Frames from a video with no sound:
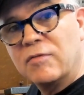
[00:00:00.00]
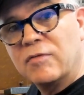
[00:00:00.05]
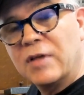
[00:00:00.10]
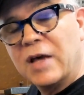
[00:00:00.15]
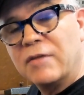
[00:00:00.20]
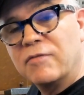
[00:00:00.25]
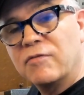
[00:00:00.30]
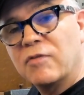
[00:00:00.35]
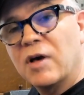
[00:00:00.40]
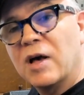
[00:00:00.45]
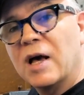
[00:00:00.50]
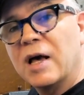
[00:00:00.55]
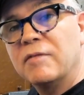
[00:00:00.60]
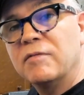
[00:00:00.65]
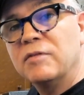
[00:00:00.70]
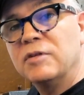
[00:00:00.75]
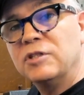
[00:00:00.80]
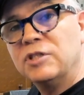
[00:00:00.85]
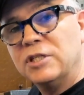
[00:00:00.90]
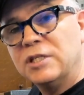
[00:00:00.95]
flat
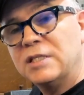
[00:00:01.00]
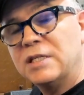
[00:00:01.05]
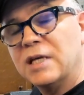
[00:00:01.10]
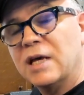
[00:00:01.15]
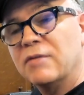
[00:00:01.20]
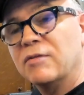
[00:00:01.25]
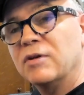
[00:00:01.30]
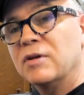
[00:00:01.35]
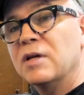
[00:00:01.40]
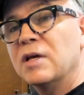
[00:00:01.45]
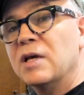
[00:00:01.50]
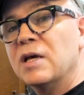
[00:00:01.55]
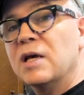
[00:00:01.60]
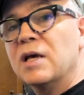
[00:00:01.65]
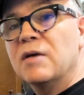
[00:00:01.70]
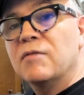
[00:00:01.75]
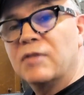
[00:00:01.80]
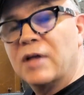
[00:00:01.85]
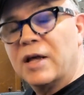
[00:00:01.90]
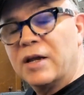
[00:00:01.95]
5, G7,
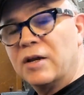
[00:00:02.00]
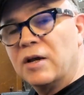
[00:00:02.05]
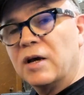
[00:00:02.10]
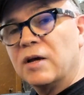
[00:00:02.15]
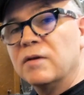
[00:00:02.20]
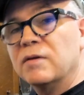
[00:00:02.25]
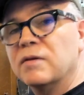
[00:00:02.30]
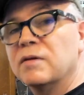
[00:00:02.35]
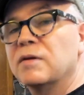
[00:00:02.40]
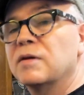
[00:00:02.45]
flat 9,